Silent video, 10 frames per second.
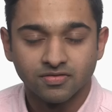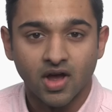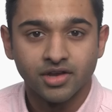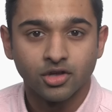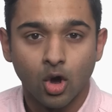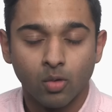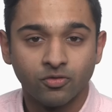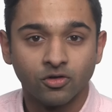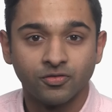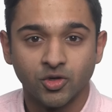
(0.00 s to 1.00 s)
to find
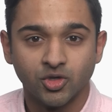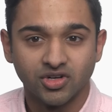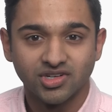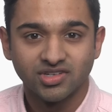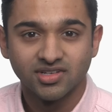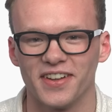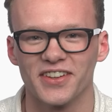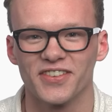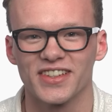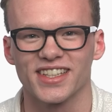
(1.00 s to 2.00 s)
hopeful futures,
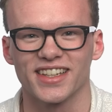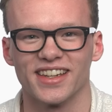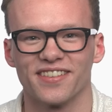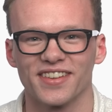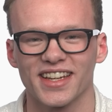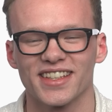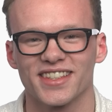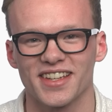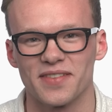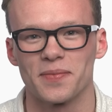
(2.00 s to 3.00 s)
filled with
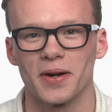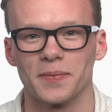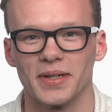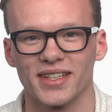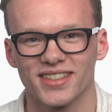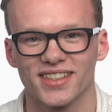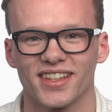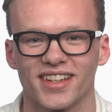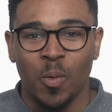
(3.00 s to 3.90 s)
significance and purpose.